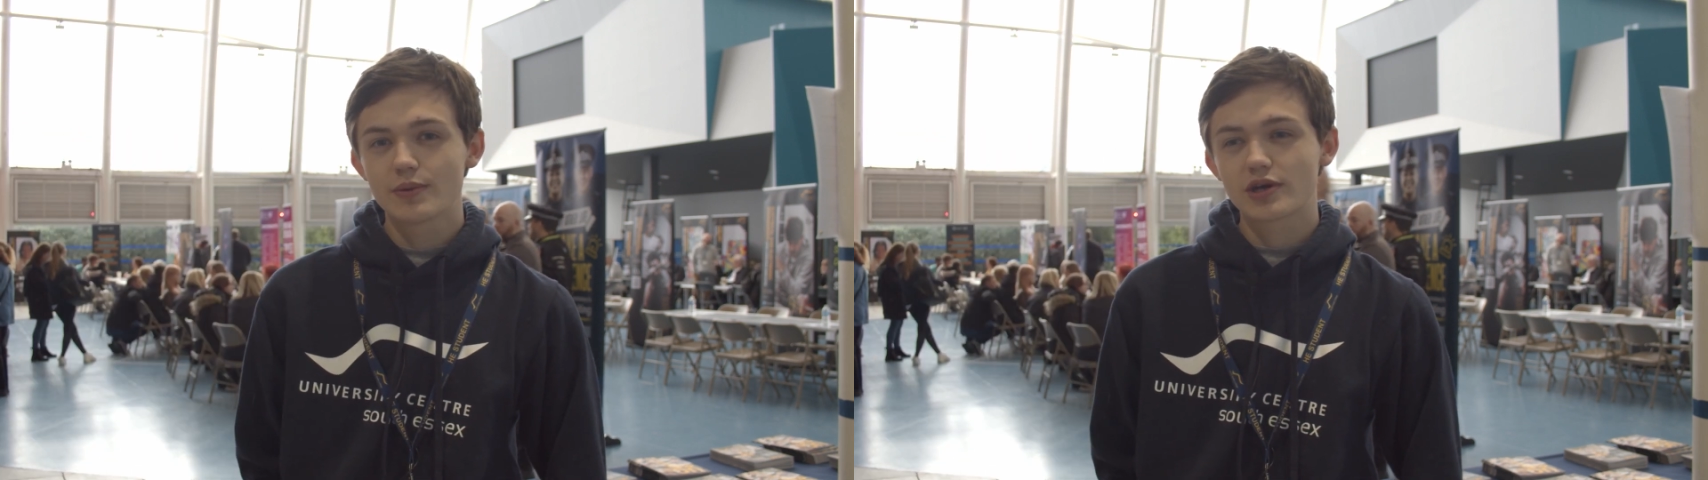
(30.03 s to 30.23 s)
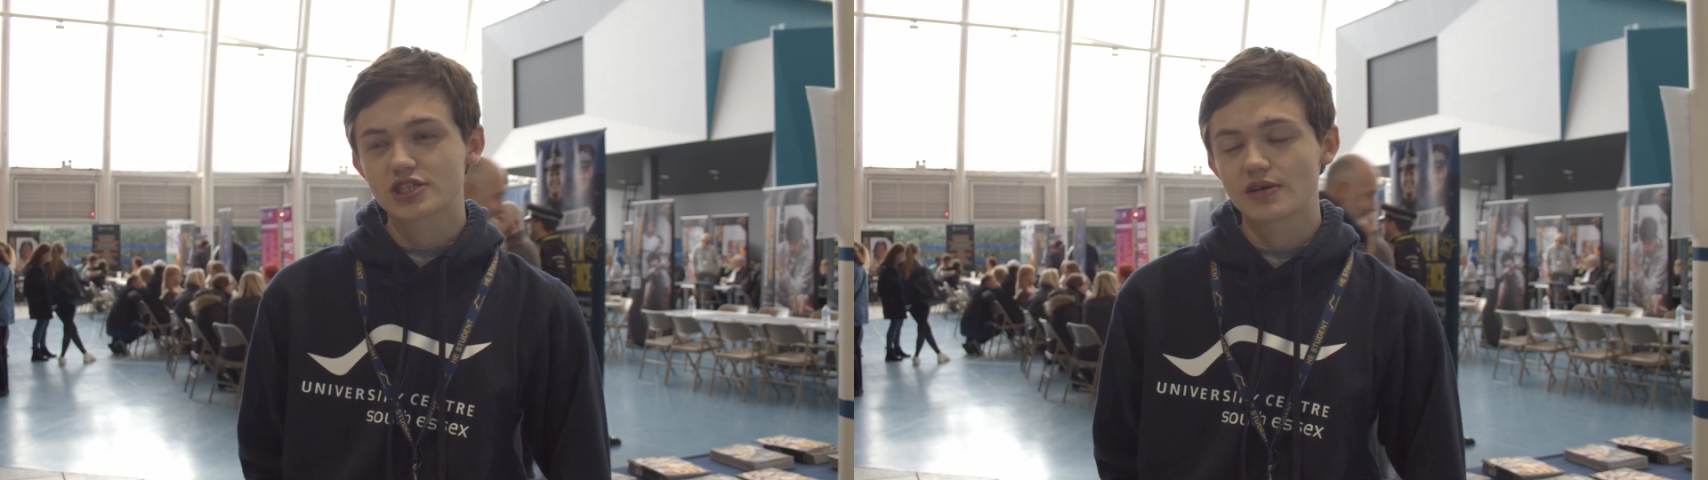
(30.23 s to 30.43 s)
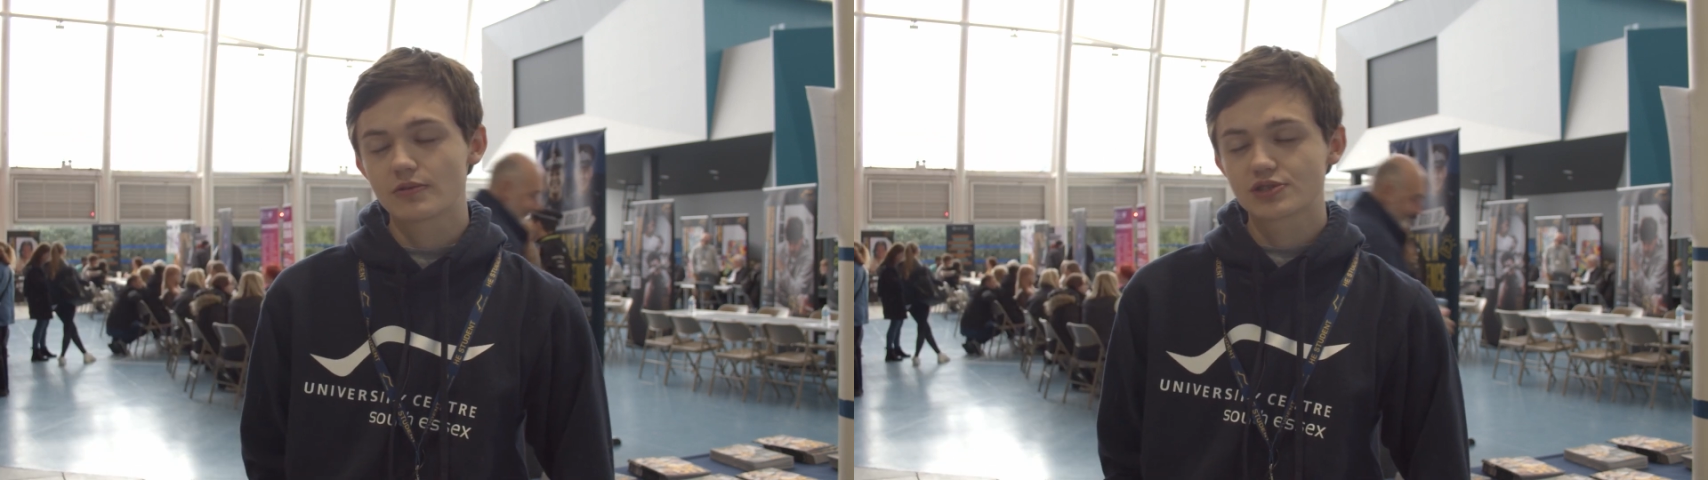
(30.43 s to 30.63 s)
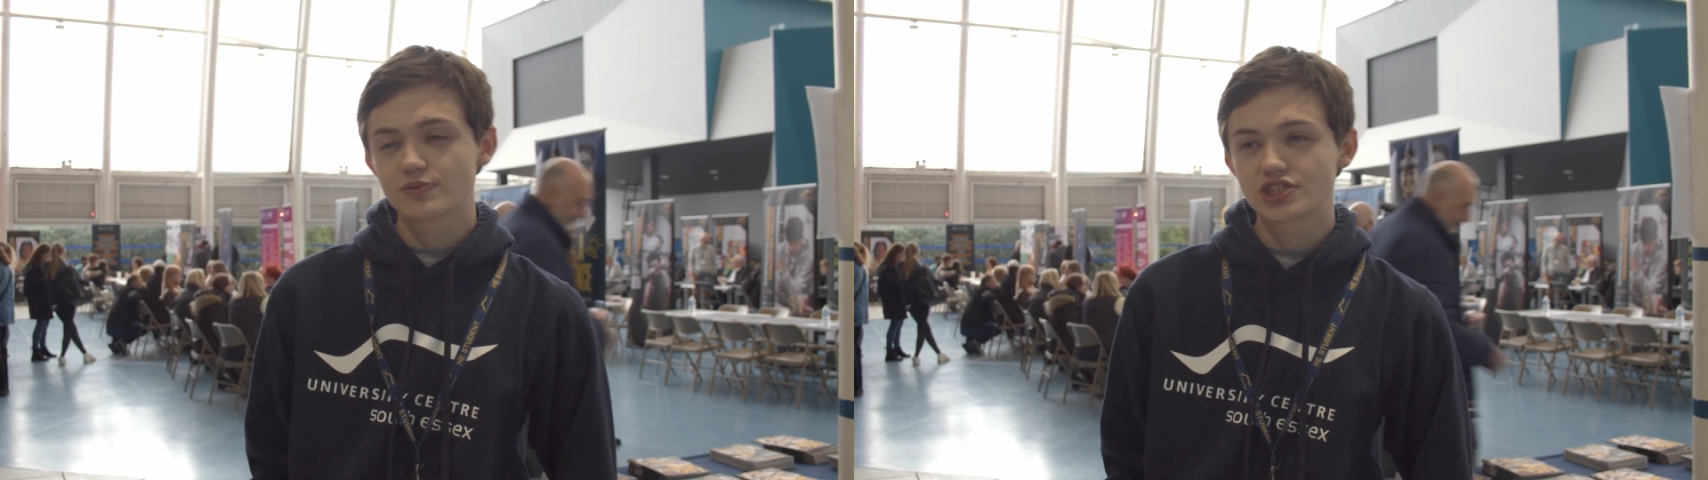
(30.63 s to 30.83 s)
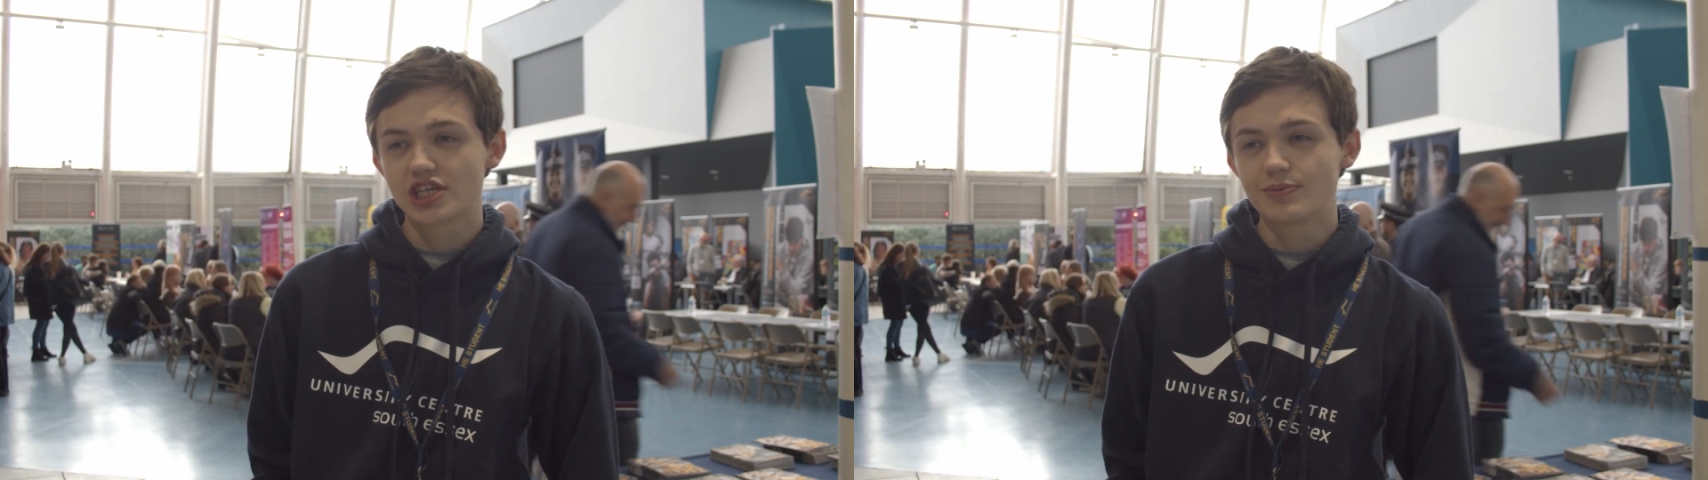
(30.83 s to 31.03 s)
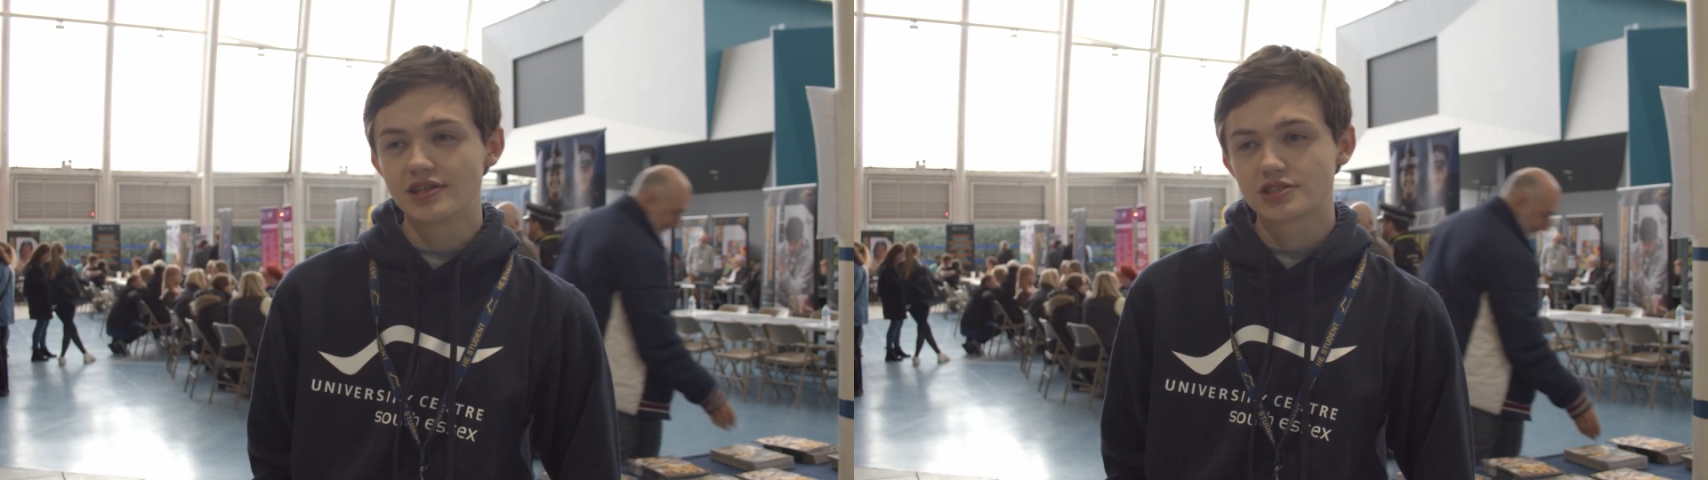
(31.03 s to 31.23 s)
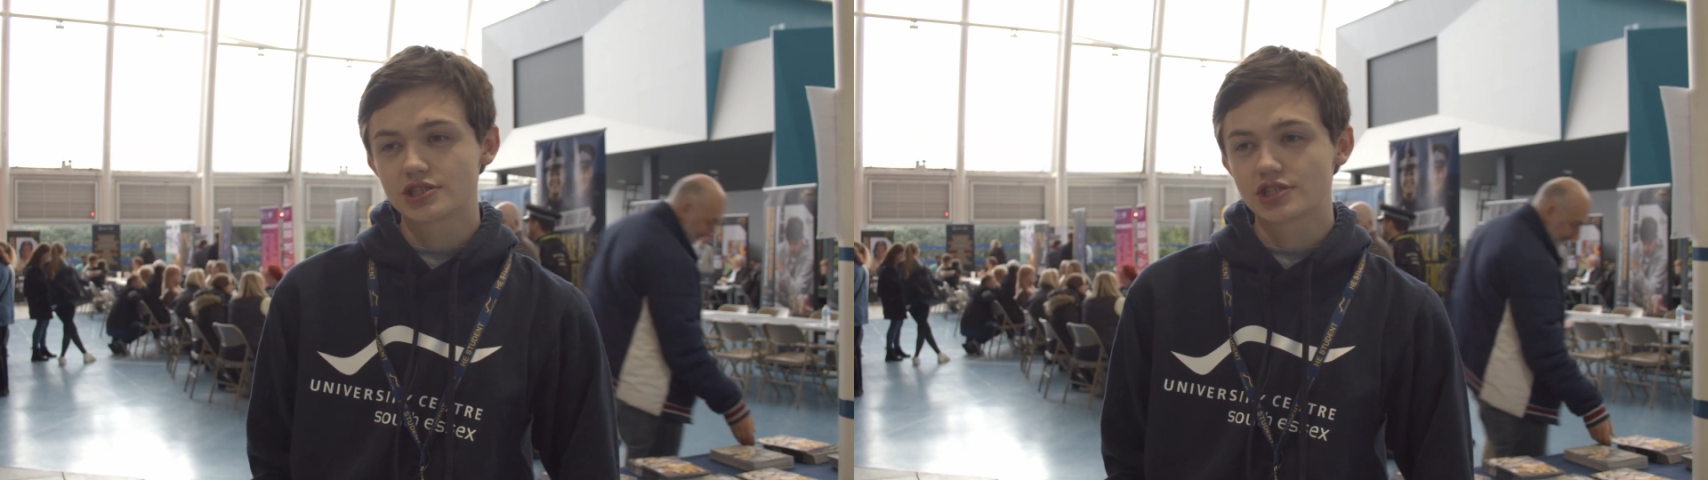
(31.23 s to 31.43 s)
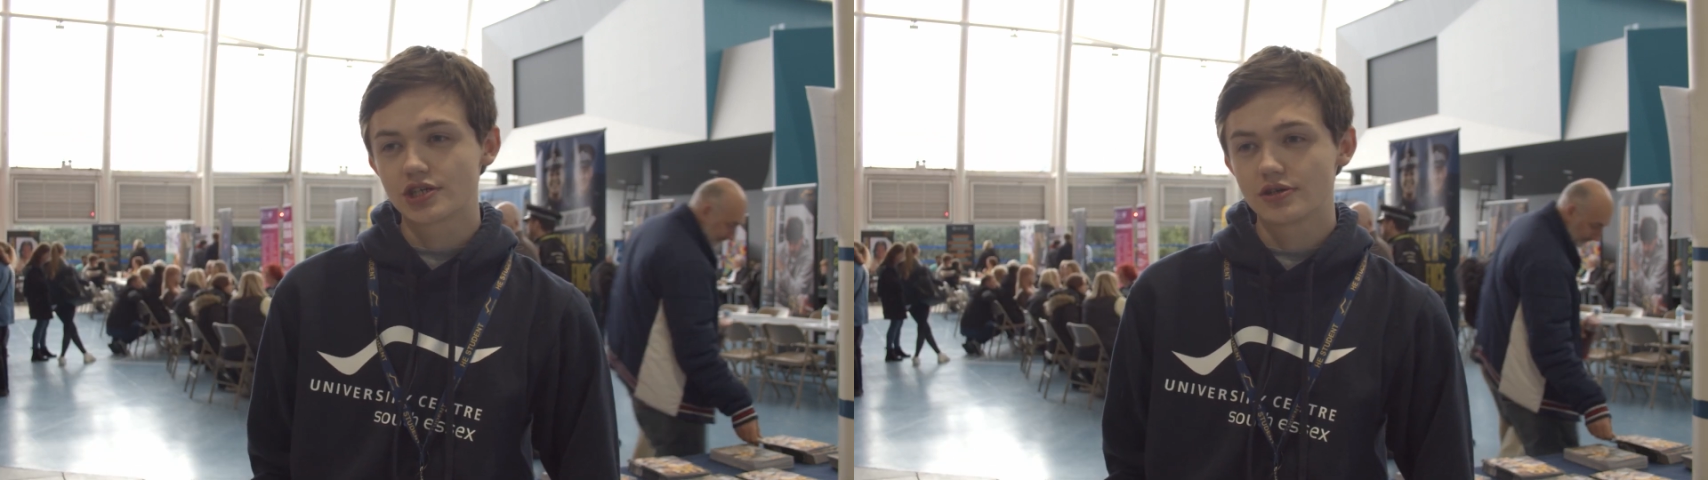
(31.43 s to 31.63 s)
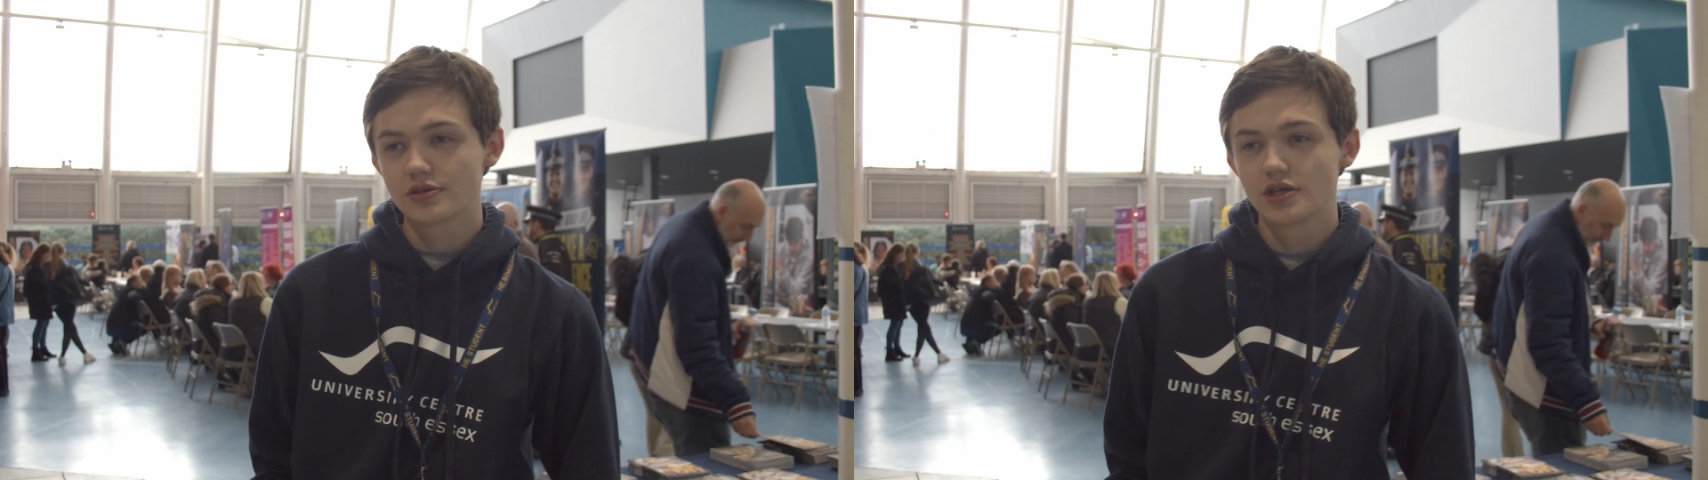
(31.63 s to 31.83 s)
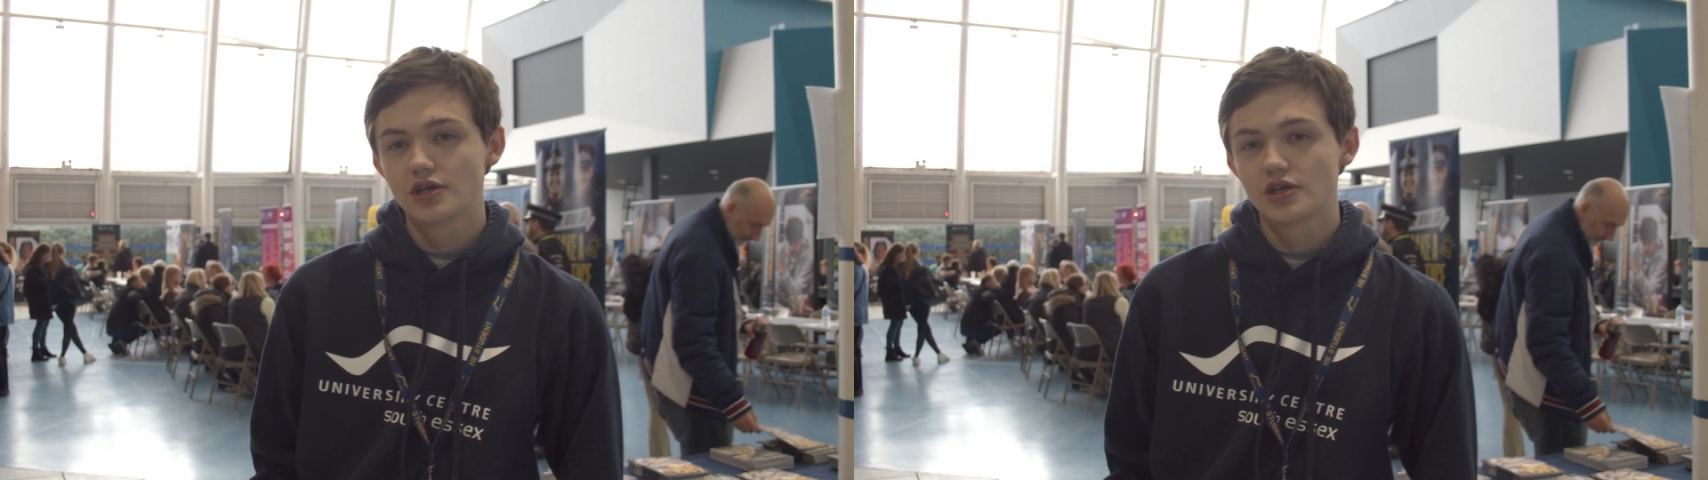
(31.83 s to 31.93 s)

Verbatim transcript: So I was originally meant to do